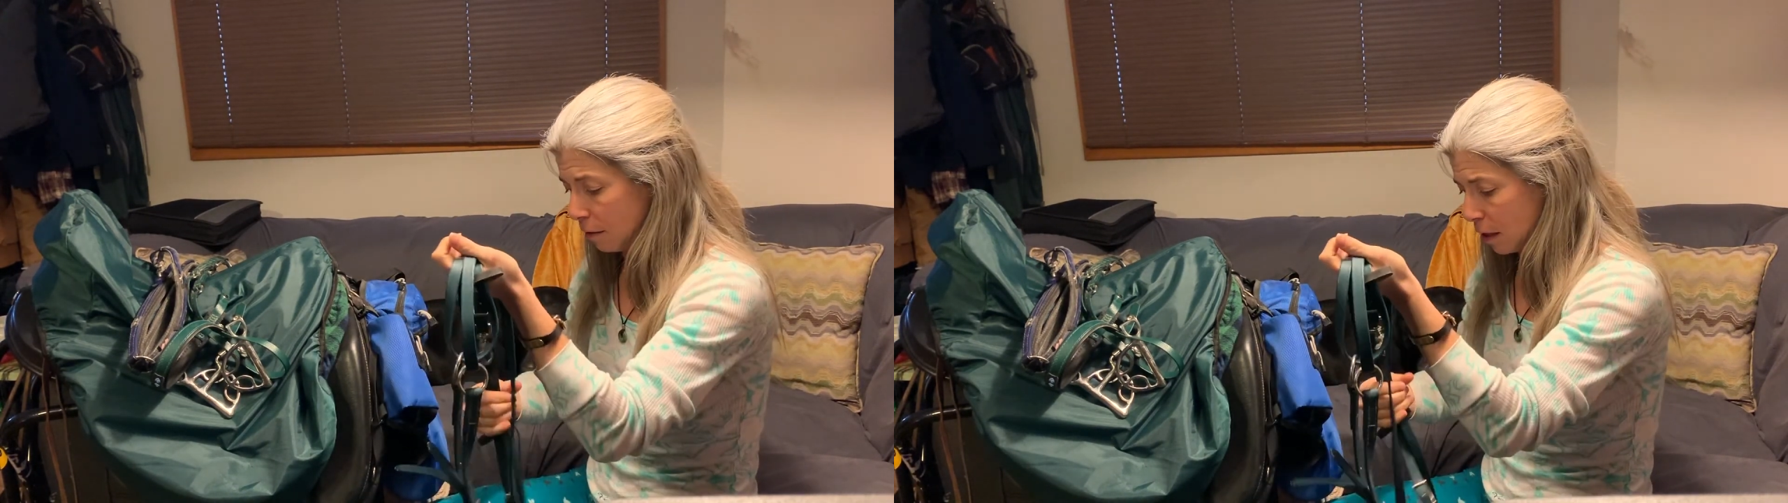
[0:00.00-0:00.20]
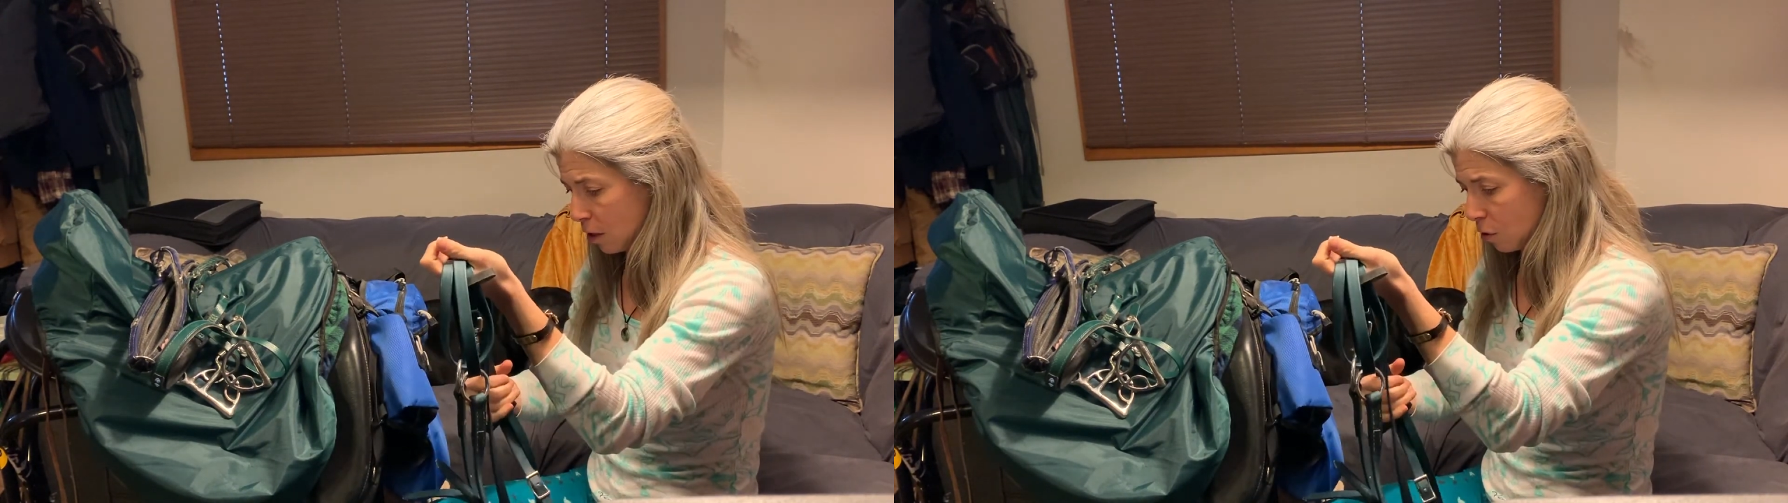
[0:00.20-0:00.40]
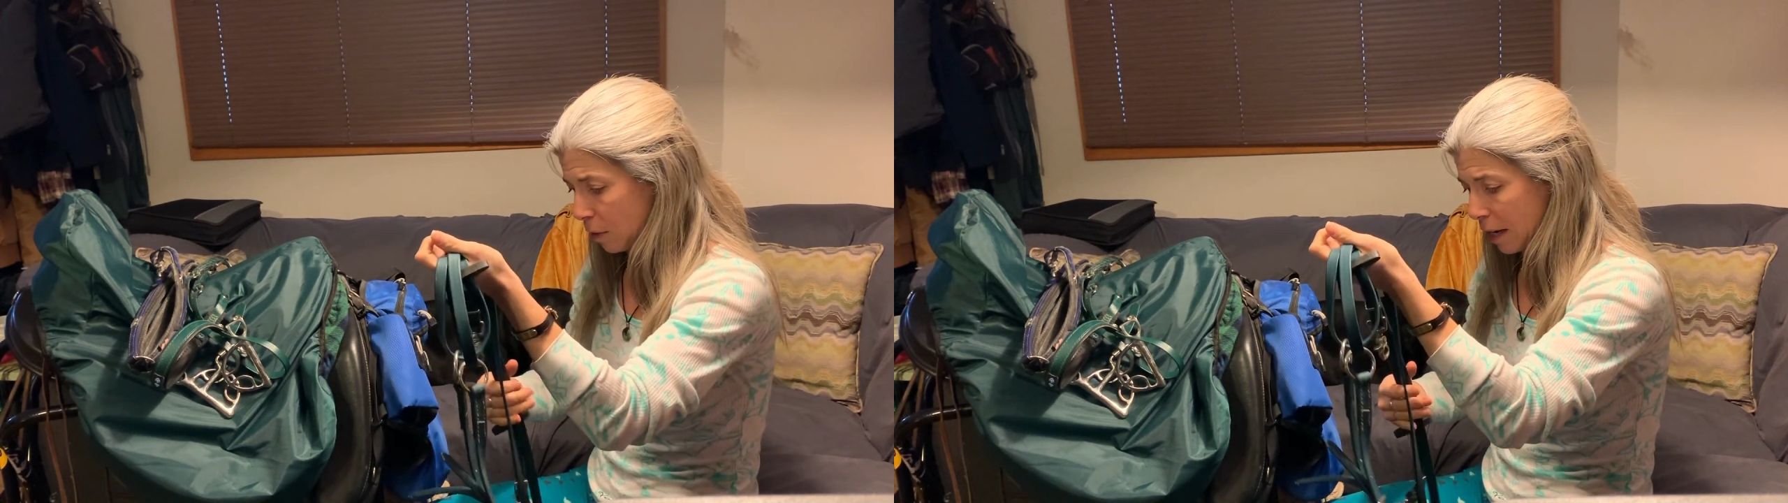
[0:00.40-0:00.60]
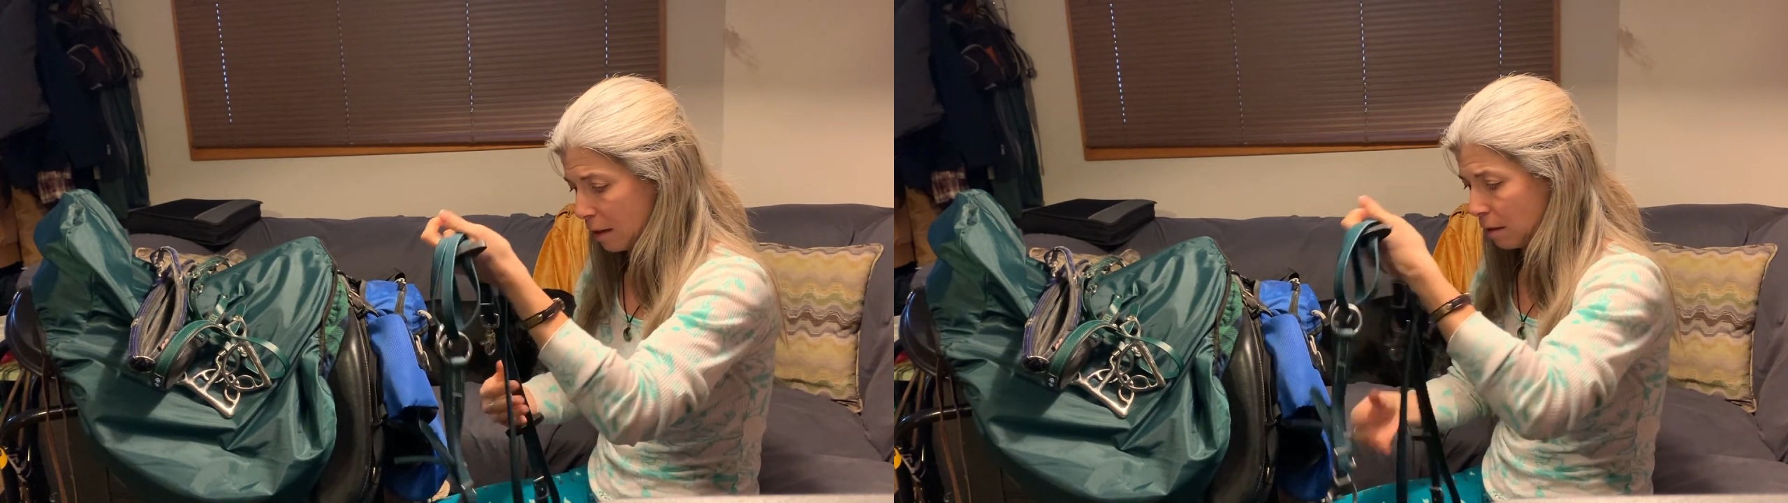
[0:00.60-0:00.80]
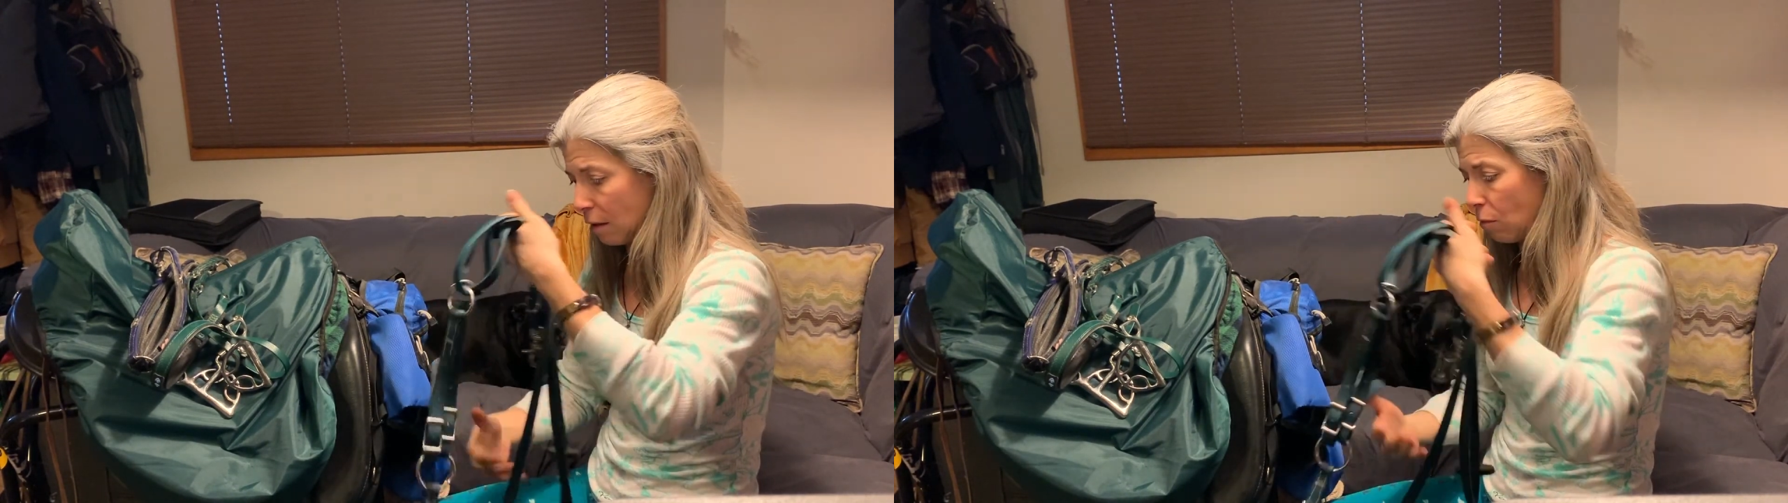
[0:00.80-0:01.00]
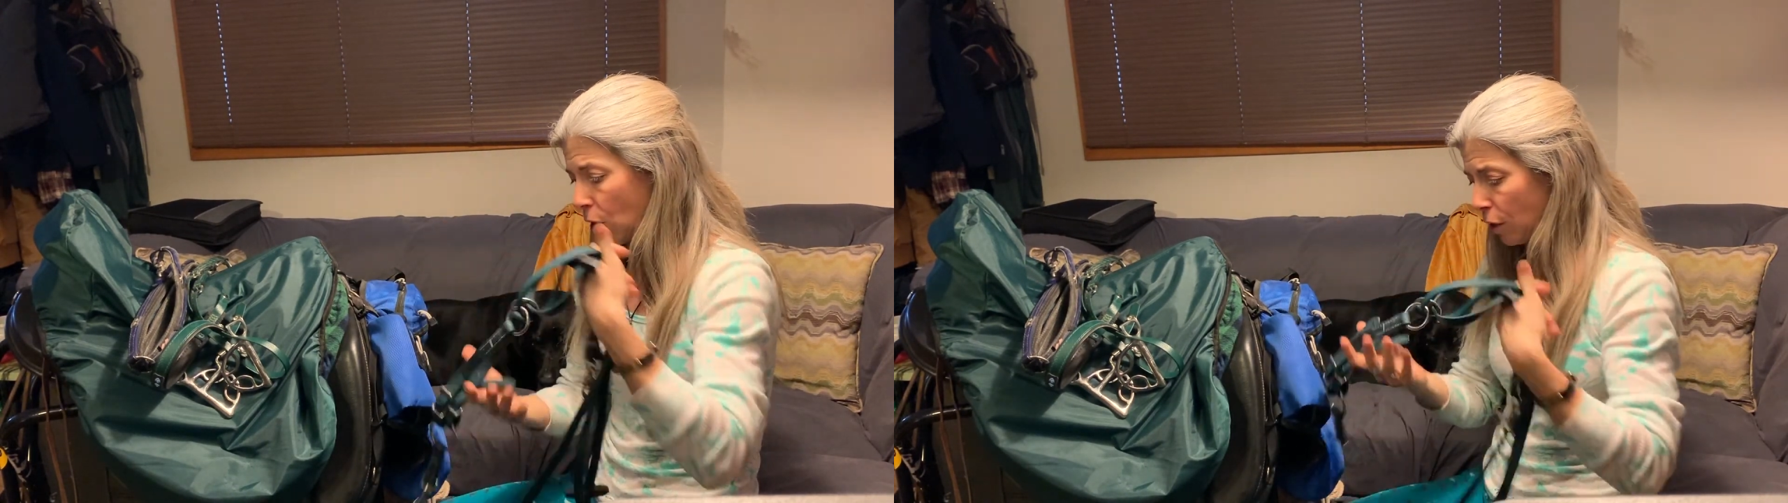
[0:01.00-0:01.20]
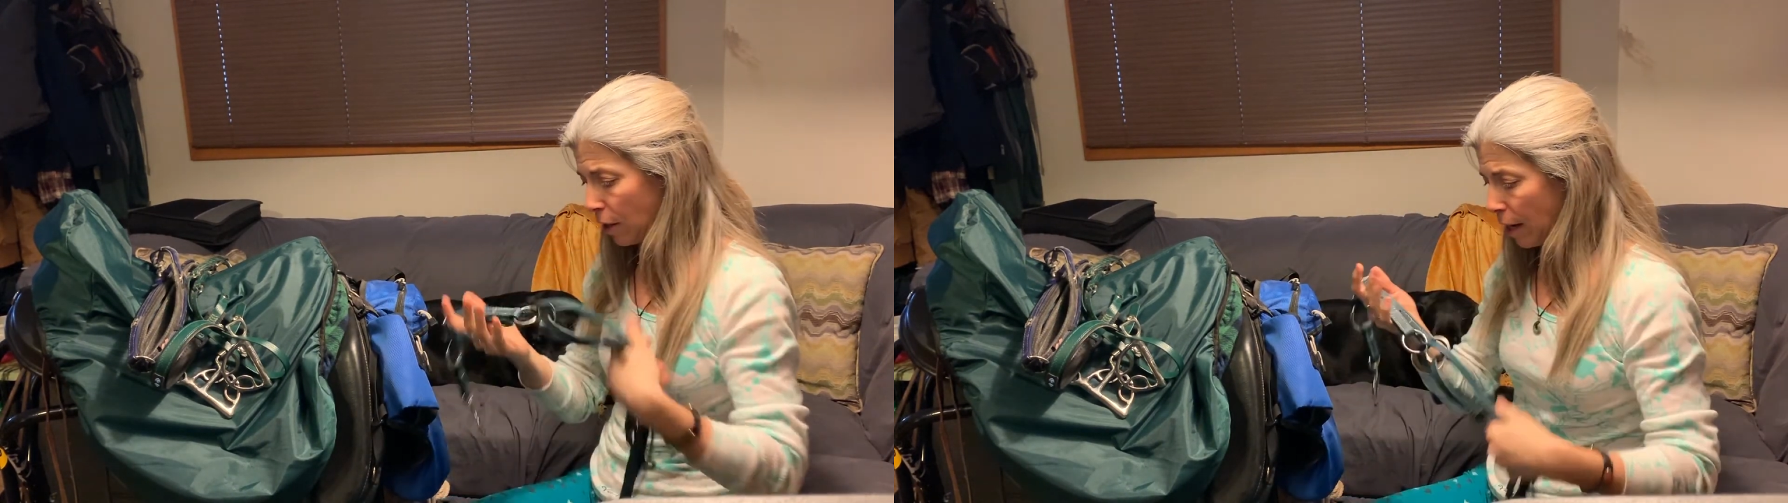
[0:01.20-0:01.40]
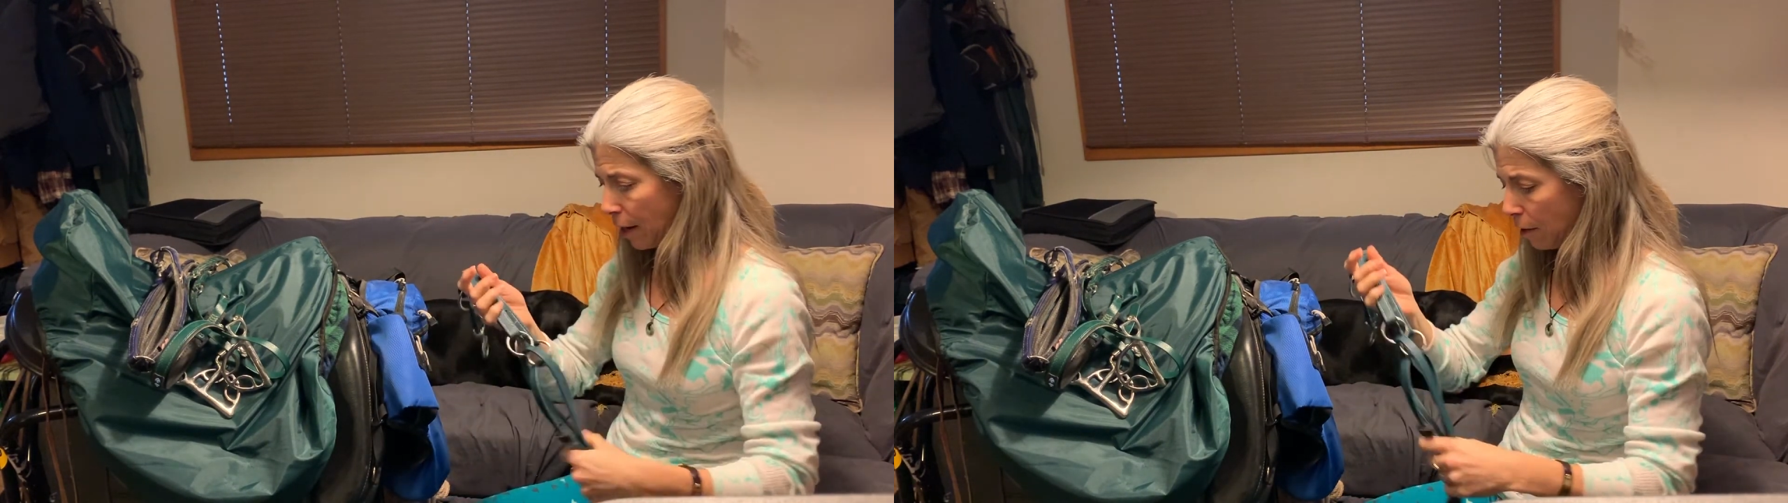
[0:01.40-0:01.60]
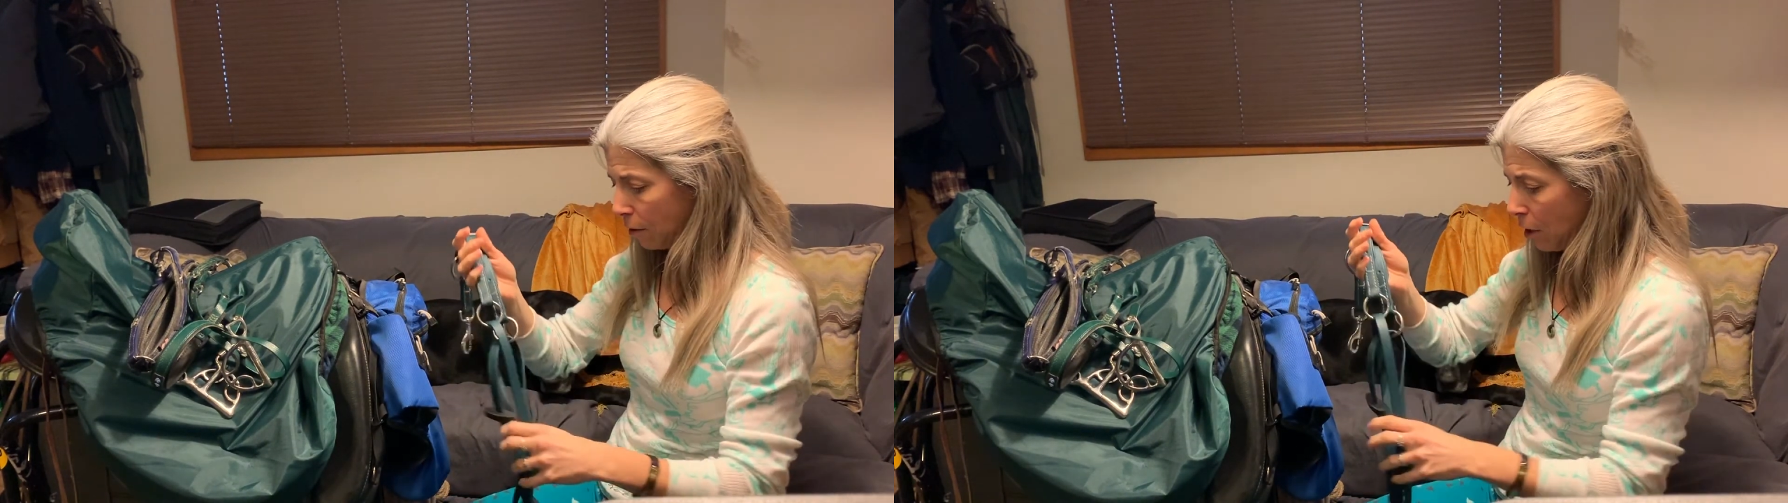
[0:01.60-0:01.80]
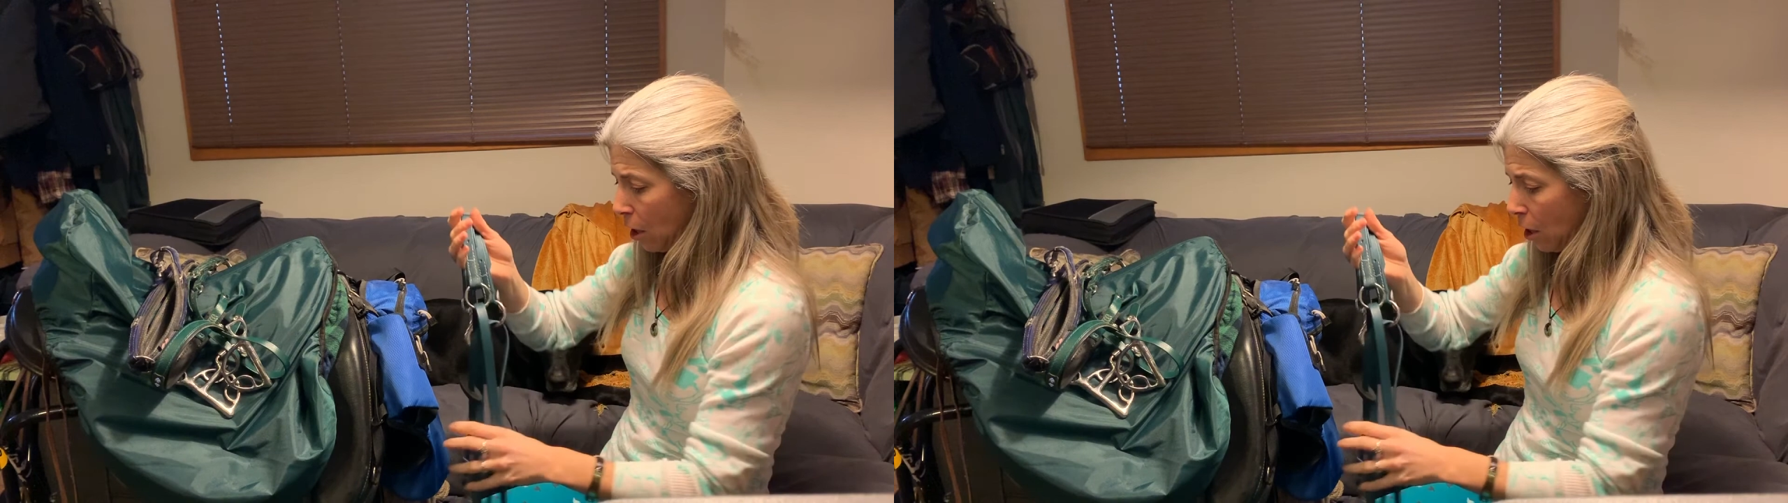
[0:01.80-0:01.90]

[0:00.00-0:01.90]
these reins and martingale.